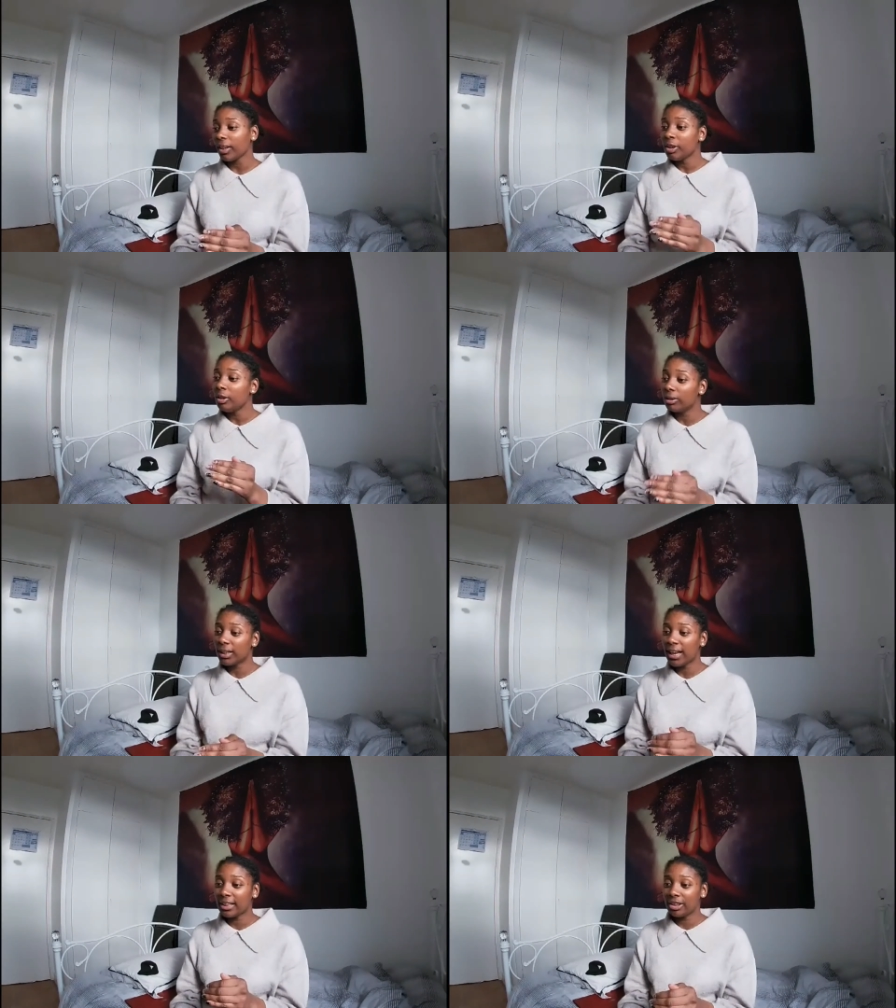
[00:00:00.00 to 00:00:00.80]
And you're
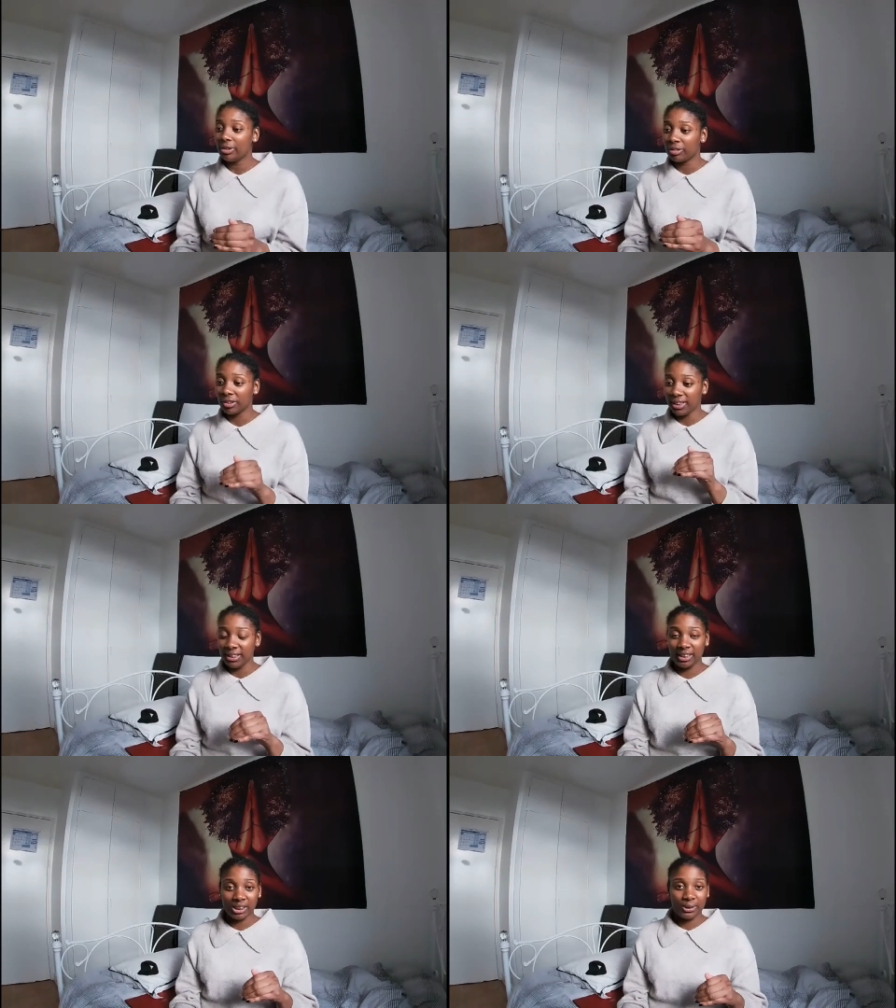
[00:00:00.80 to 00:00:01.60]
letting
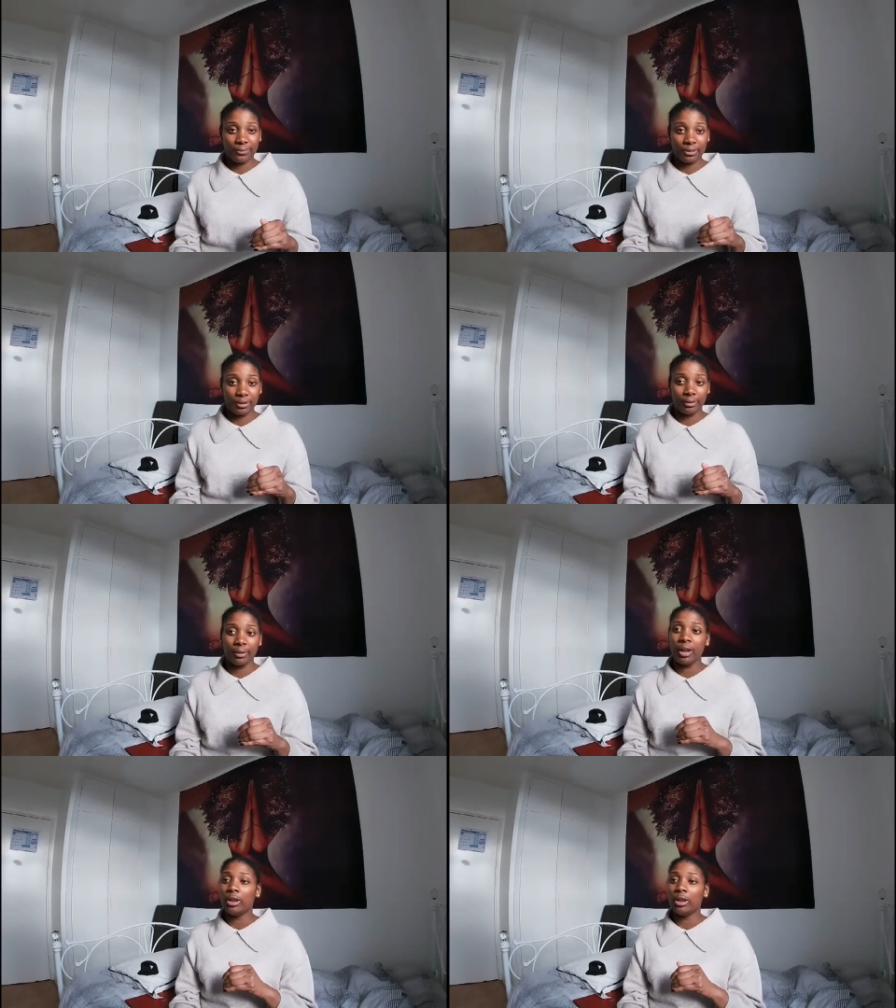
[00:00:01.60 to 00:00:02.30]
Ukrainians through.